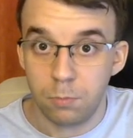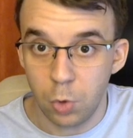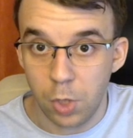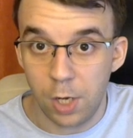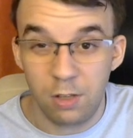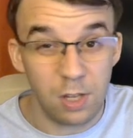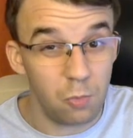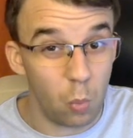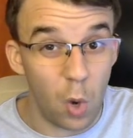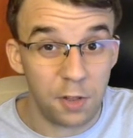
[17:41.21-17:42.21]
Okay, then
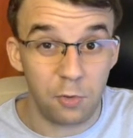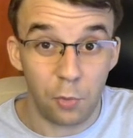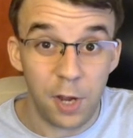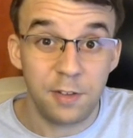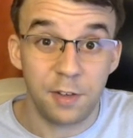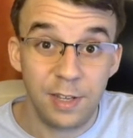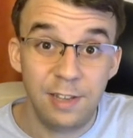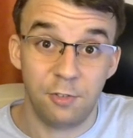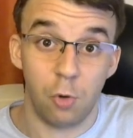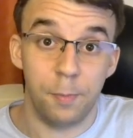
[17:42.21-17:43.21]
what writer
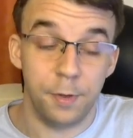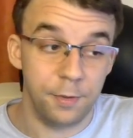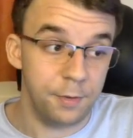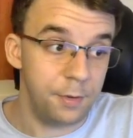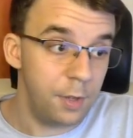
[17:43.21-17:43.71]
is opened?